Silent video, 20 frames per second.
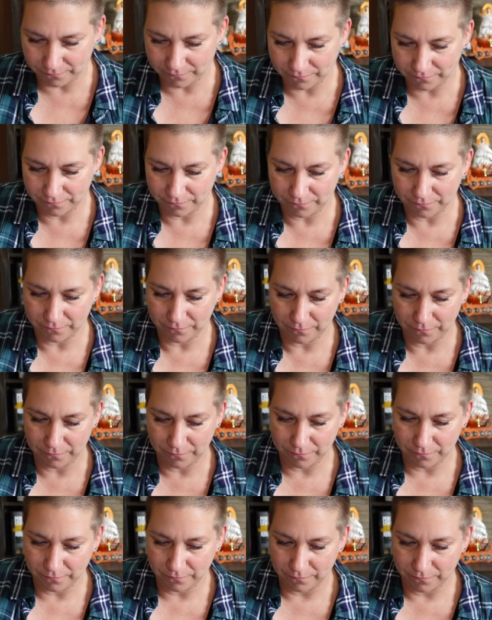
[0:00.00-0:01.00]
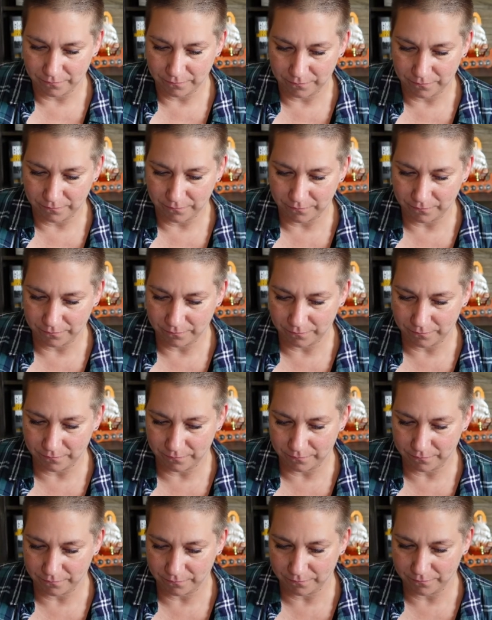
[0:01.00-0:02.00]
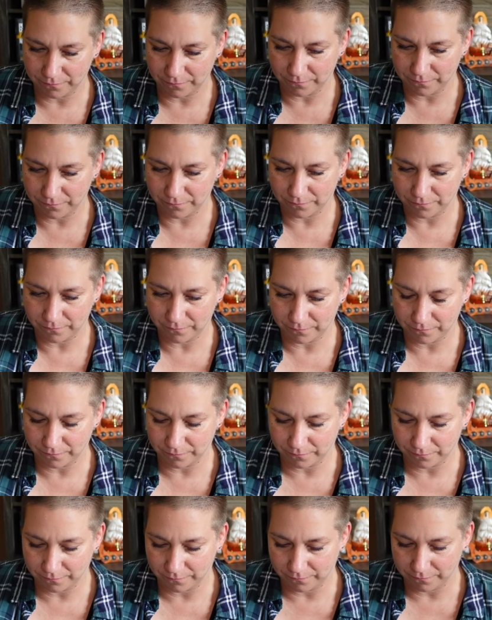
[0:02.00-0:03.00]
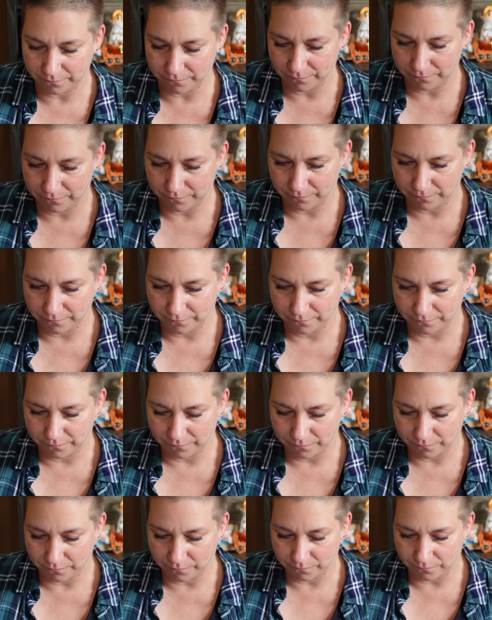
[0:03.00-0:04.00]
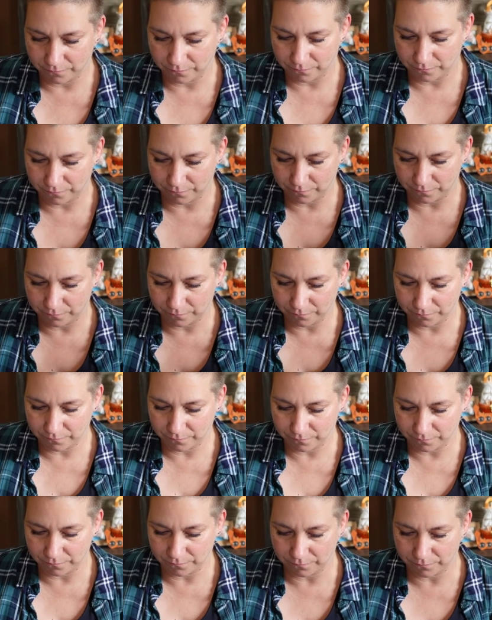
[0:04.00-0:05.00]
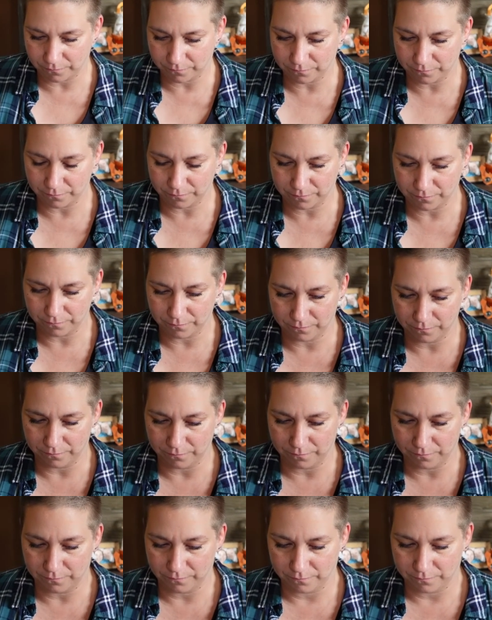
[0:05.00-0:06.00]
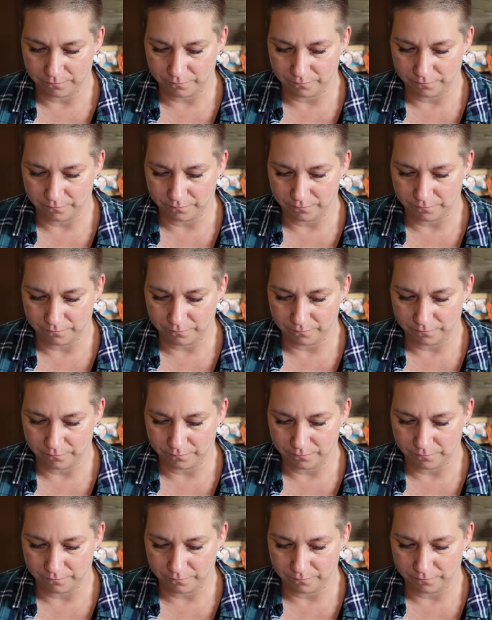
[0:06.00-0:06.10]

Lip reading: This person isn't speaking.